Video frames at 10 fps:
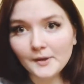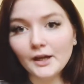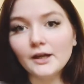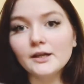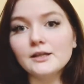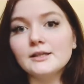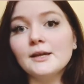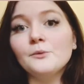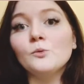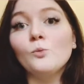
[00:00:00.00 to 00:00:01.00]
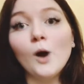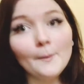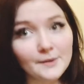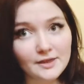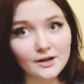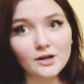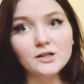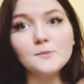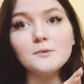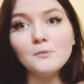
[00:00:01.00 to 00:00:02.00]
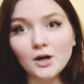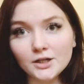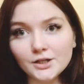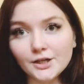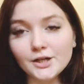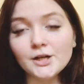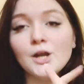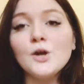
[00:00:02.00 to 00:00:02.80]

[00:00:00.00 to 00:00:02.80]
because they would want me there to be monitored.